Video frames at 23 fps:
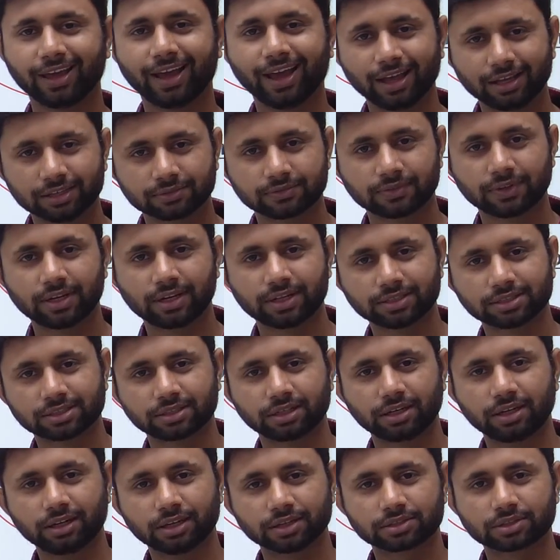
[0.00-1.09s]
as well as
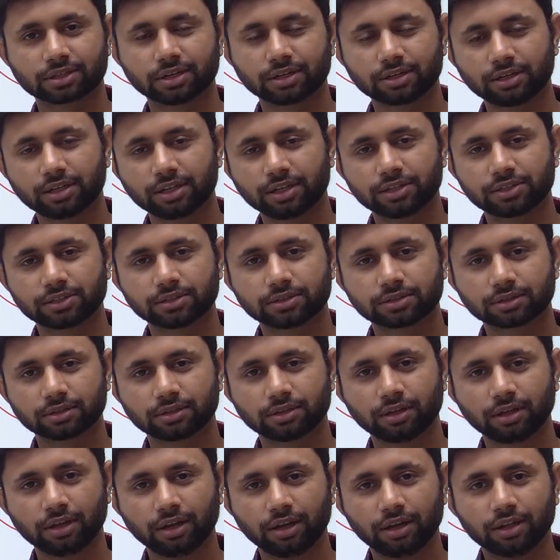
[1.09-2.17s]
industrial relations,
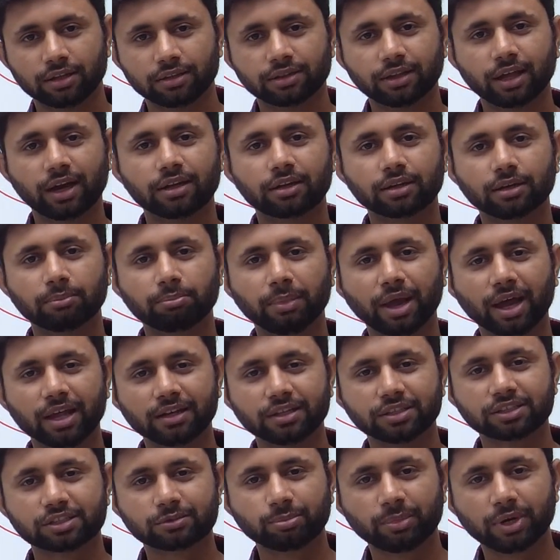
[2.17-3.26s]
that
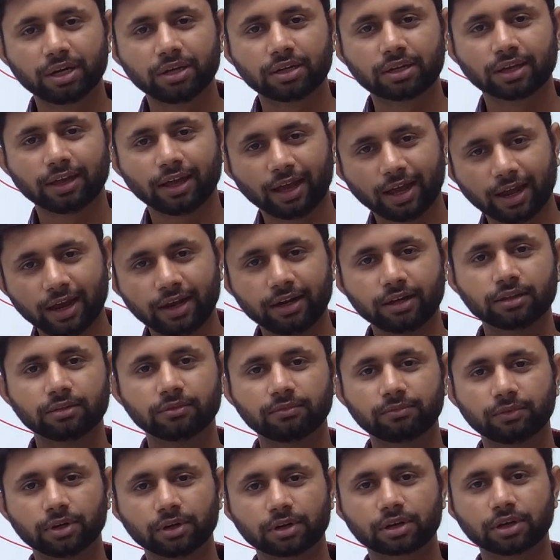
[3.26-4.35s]
management and
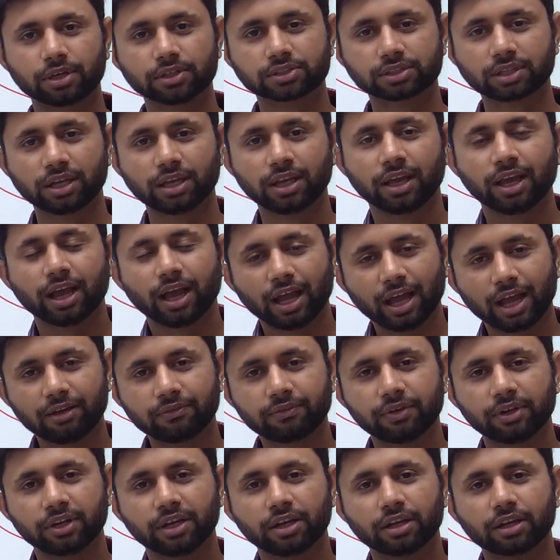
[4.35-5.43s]
workers have
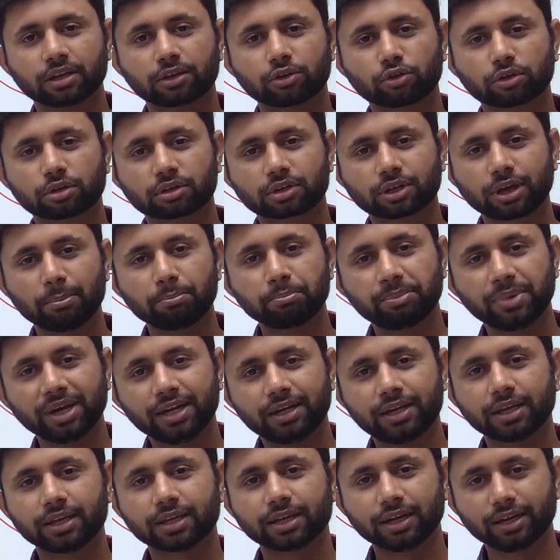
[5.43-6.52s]

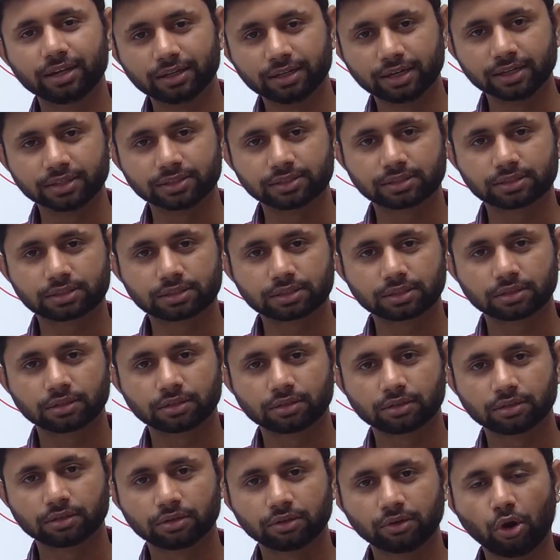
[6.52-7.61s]
competing interests,
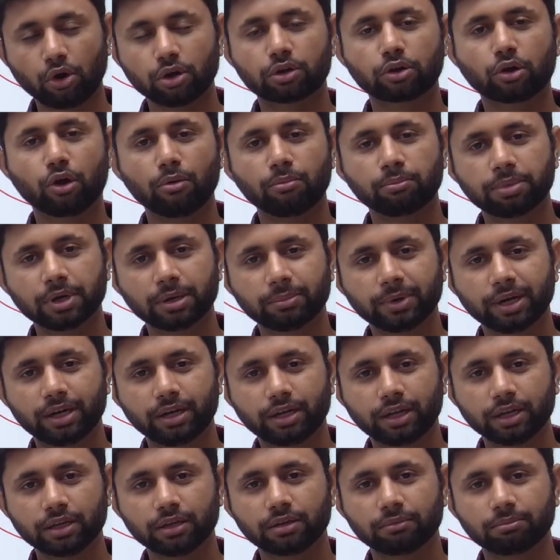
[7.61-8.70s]
not
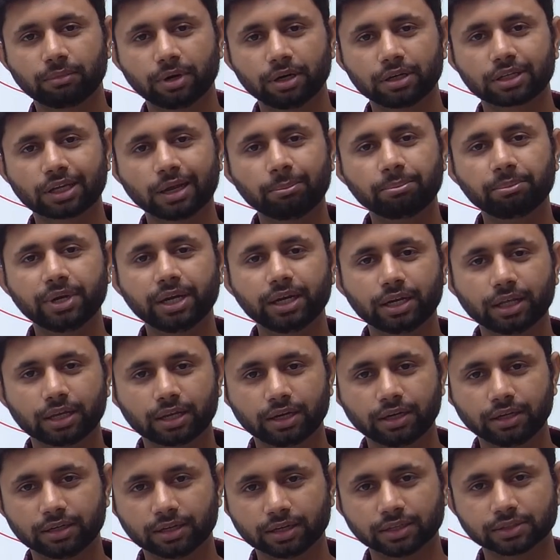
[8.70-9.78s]
complementing but competing
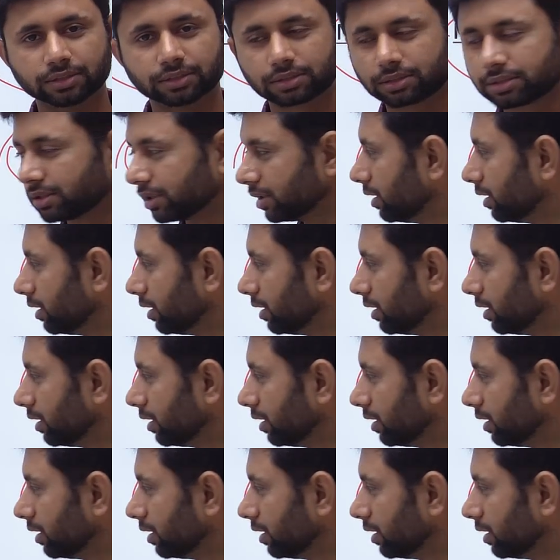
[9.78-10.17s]
interests.